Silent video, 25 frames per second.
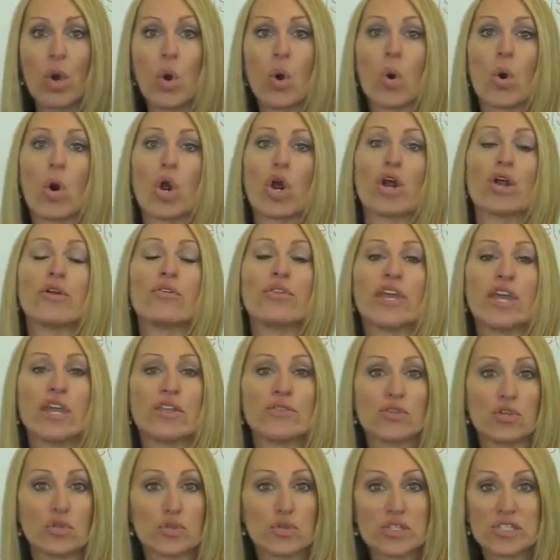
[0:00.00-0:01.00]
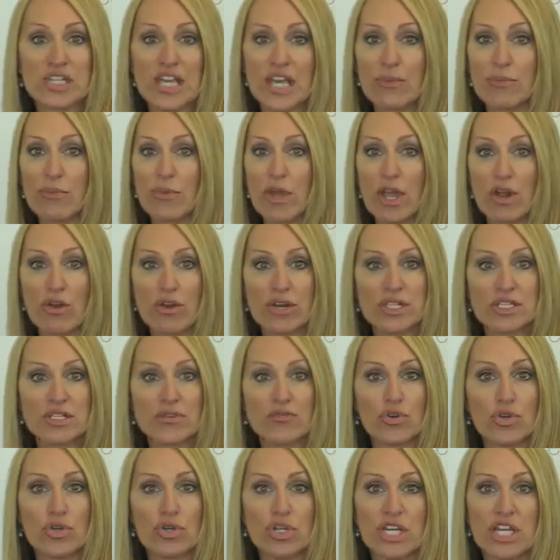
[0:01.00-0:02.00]
or those same areas
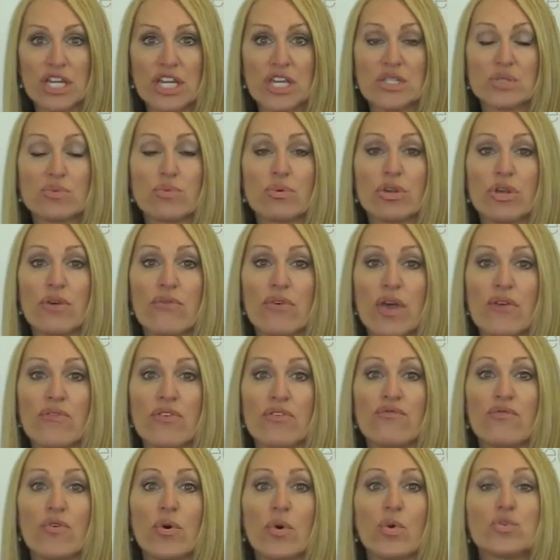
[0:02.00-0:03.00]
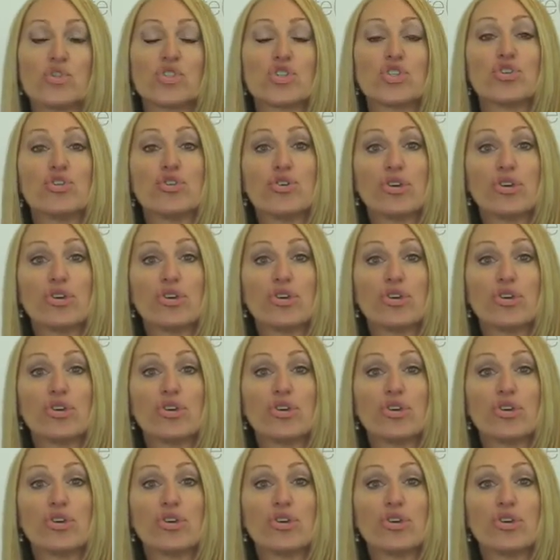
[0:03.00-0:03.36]
of your knees where you have heavy folds,